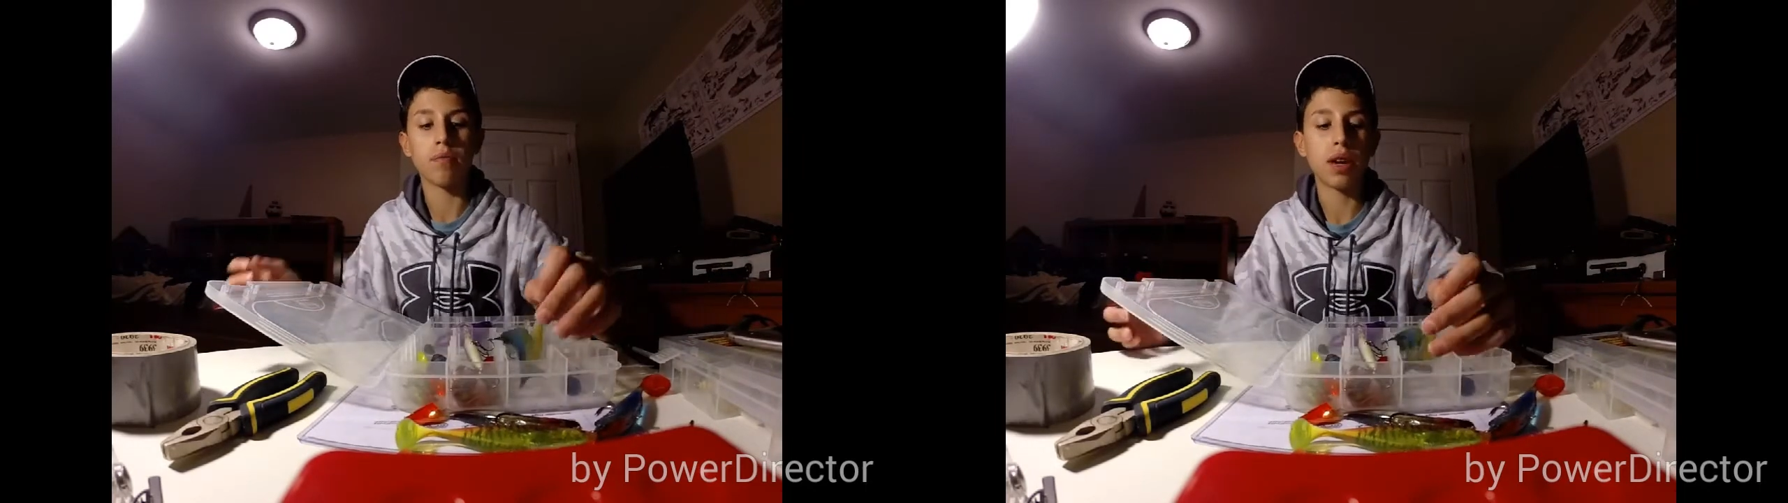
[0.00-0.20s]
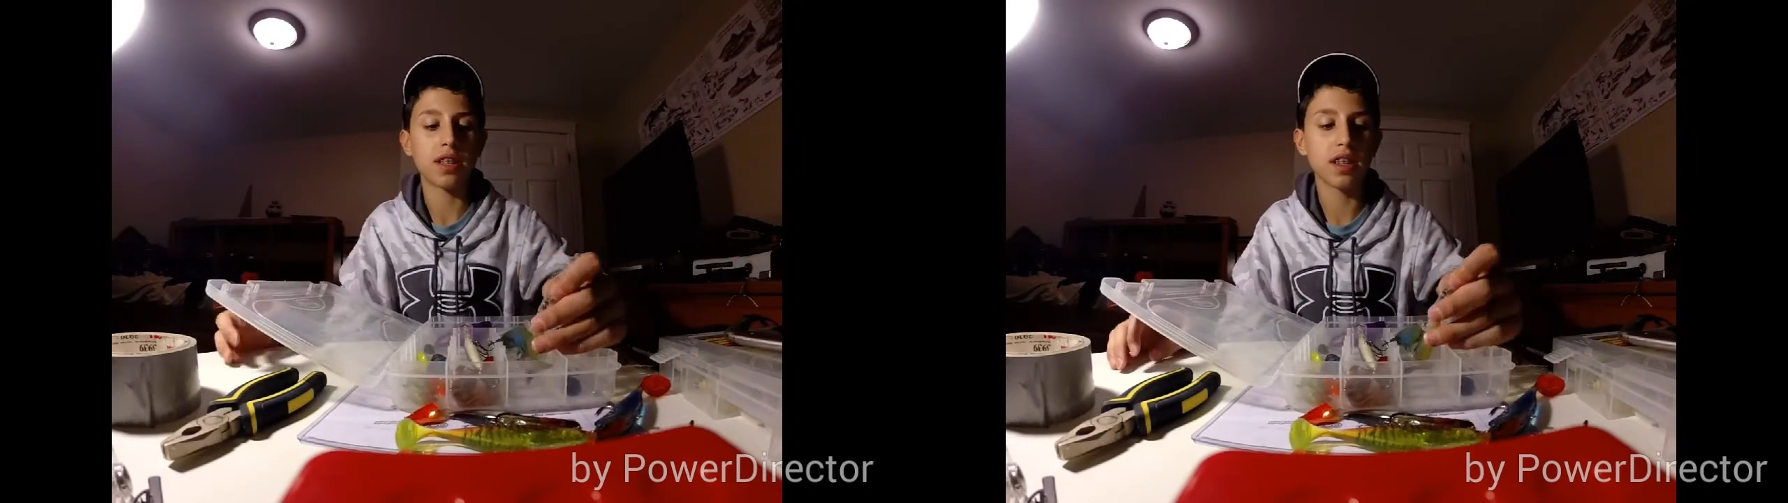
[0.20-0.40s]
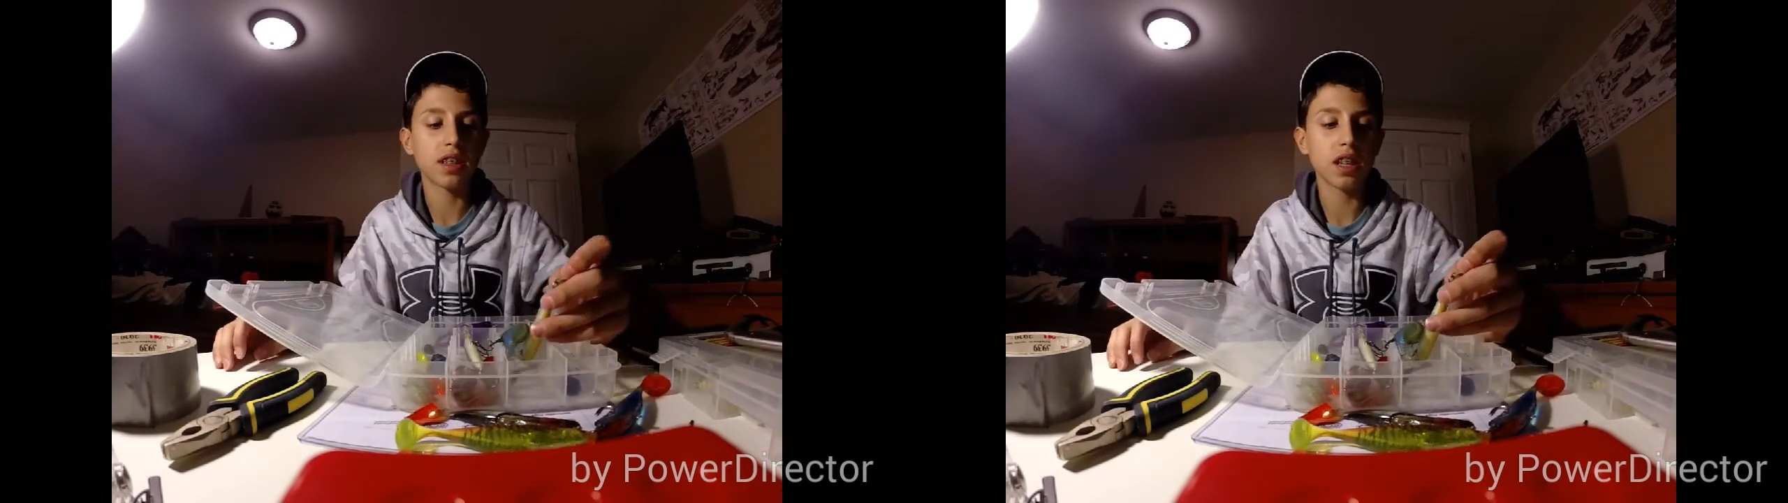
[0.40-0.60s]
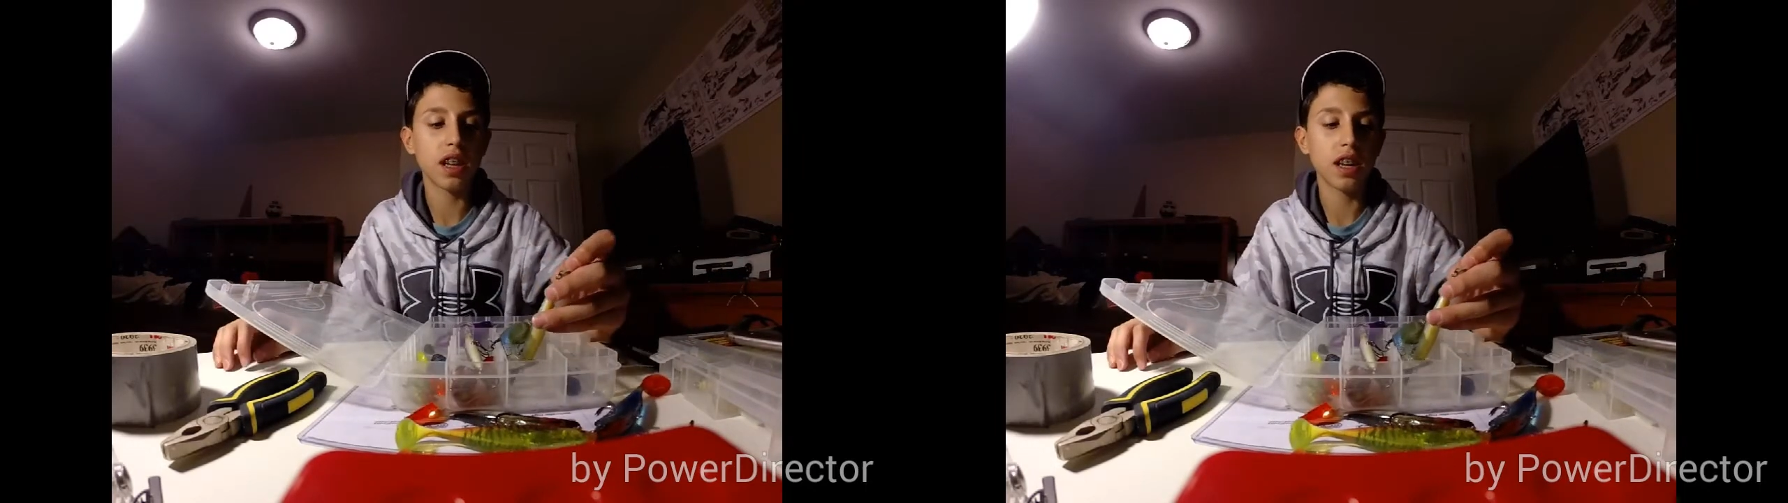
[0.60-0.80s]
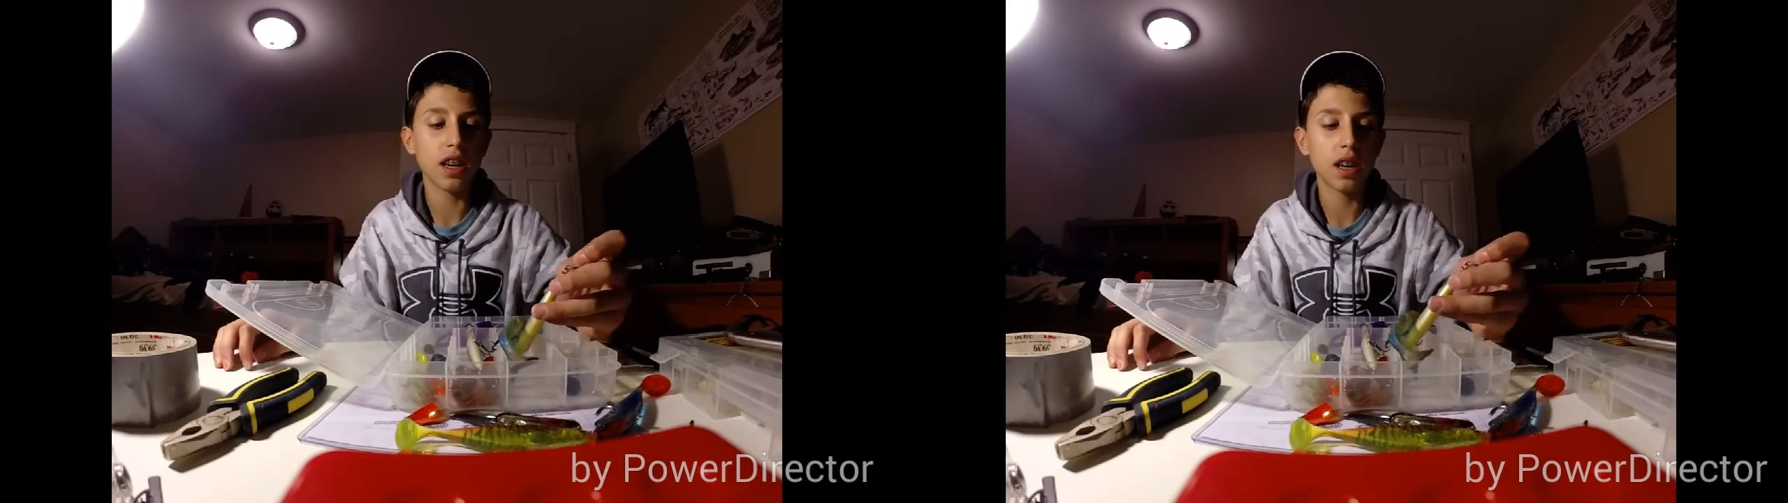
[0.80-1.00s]

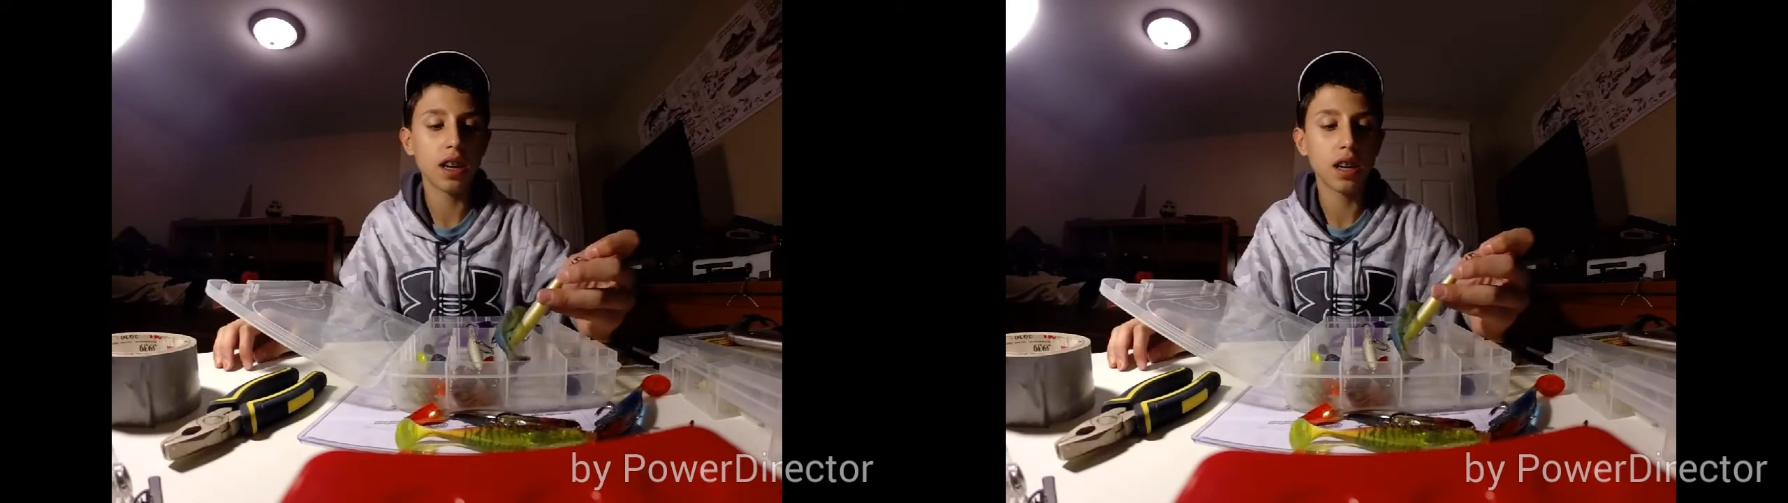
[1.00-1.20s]
Basically,